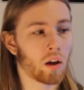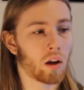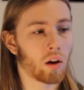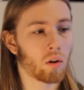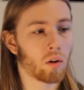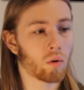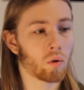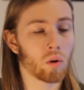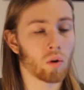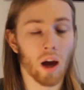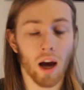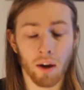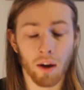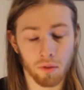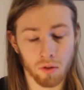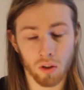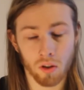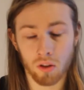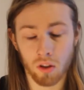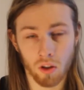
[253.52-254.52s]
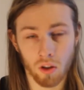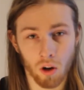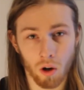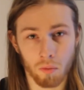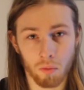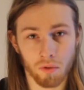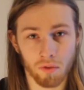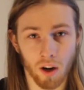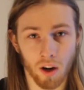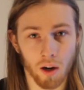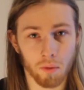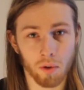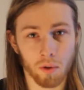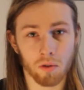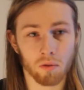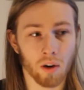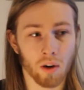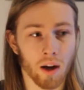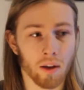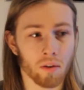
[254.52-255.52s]
or you have such a home environment
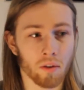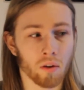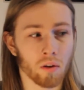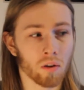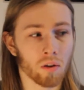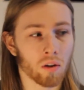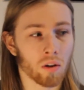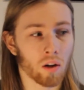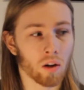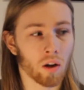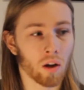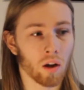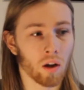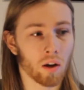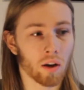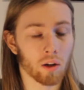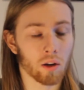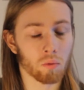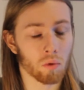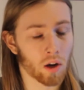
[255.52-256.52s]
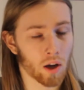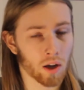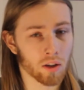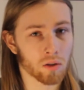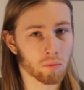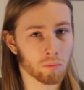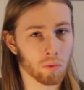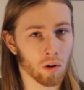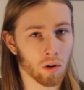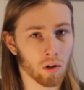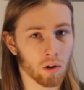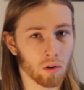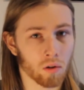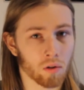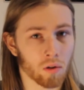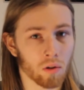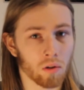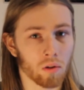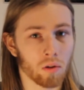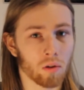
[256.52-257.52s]
rather, that relies upon
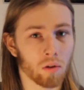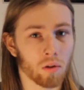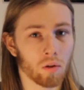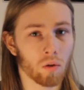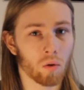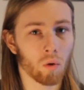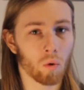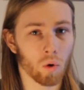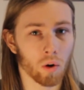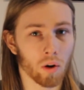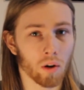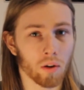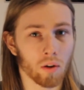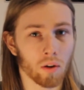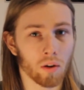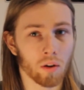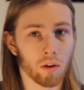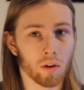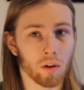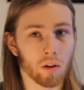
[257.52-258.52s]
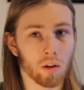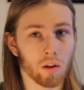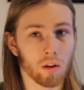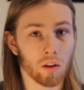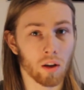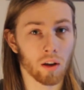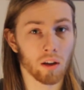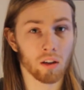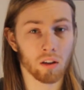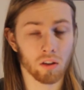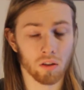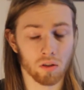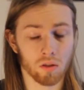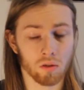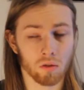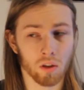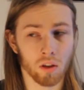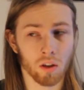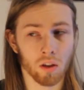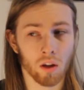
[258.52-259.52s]
local oil, the
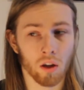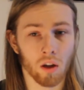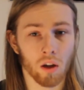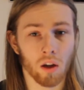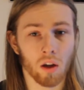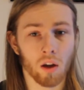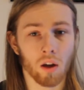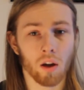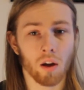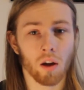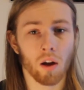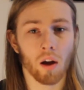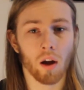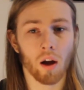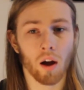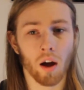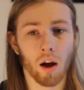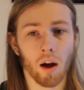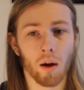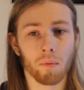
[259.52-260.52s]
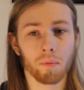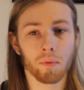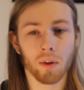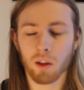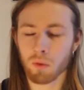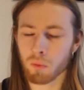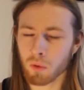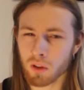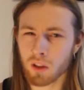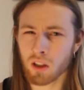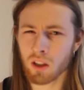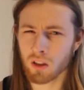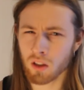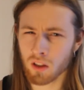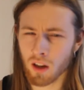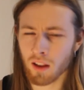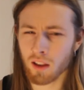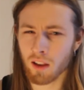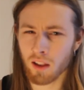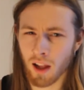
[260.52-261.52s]
industry, it will teach you
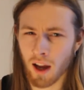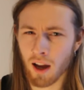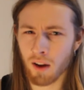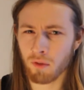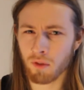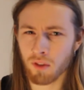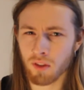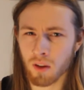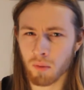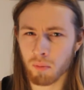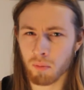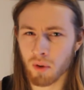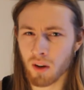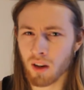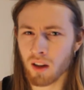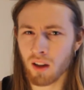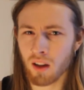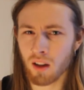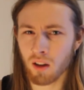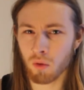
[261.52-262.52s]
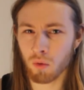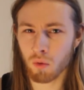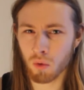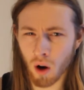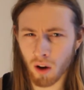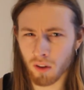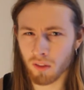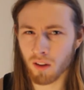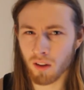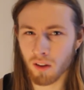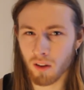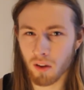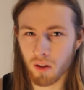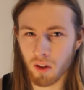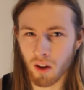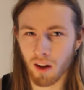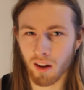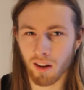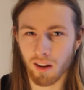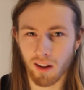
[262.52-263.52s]
that life is a pretty rotten
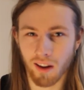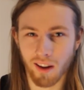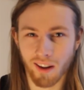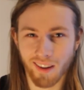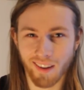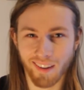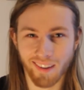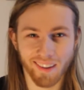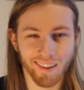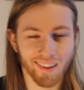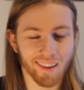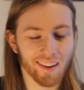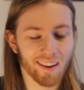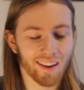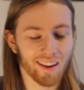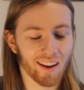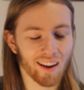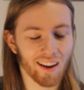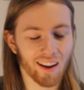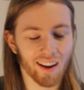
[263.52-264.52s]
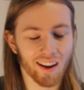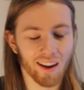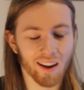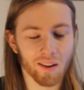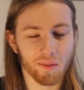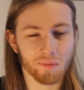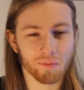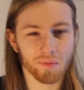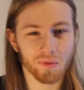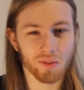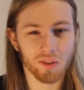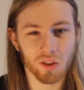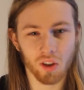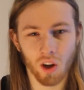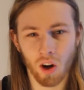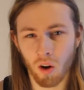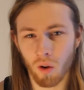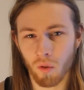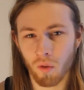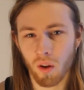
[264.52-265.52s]
thing.
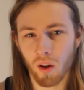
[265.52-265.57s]
Also